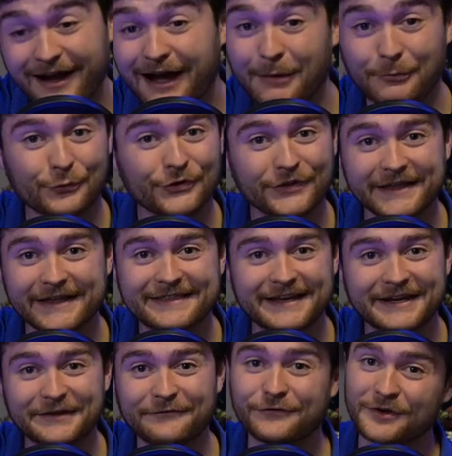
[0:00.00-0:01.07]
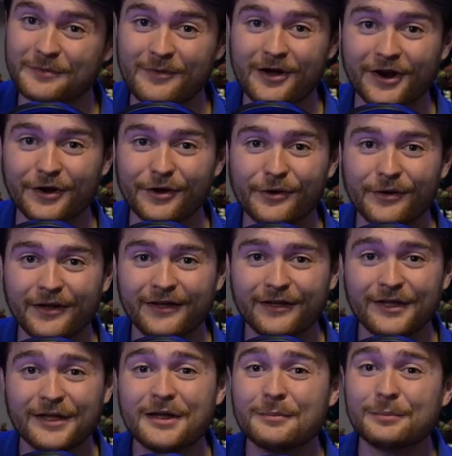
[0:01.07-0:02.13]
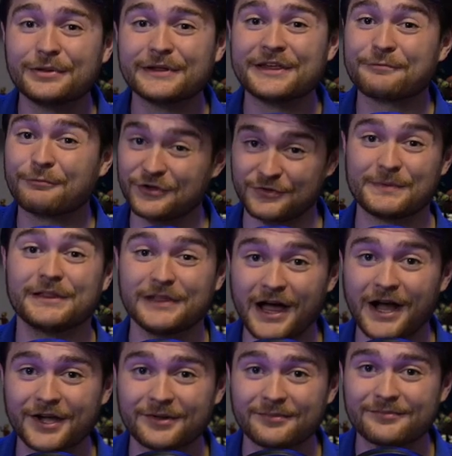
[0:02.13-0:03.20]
I'm really excited for tomorrow. Please wish me luck.